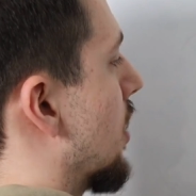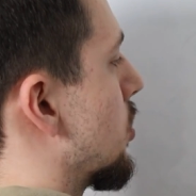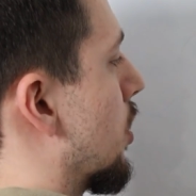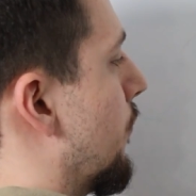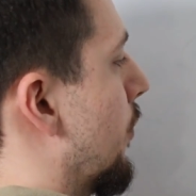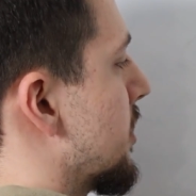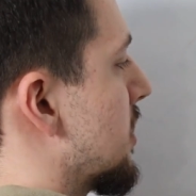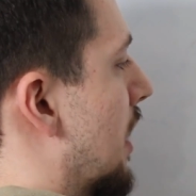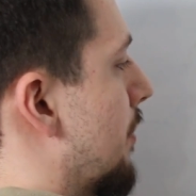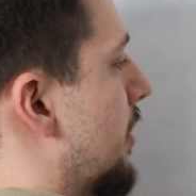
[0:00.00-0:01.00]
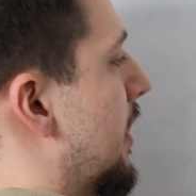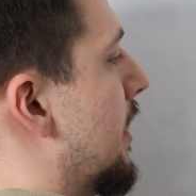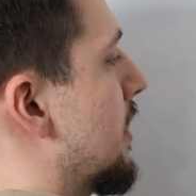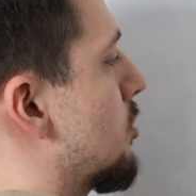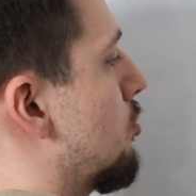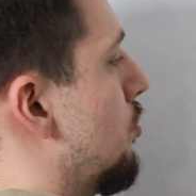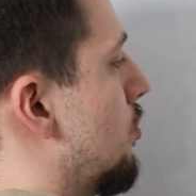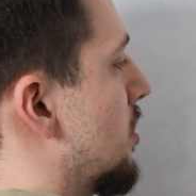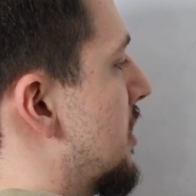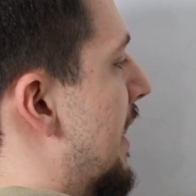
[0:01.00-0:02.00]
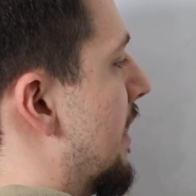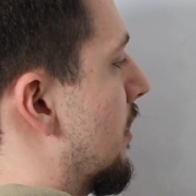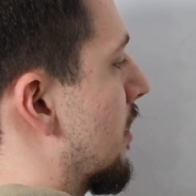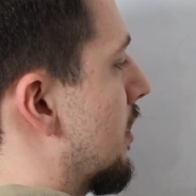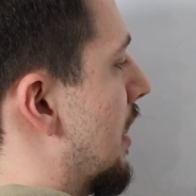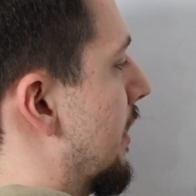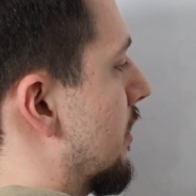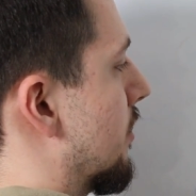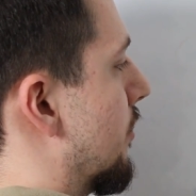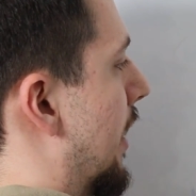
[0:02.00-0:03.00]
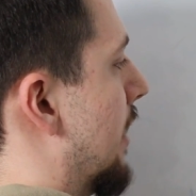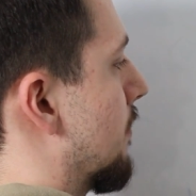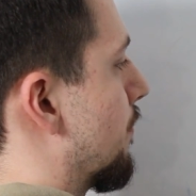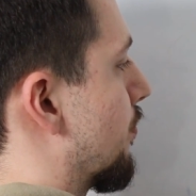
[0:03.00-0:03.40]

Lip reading: So the first step is to get a client, right?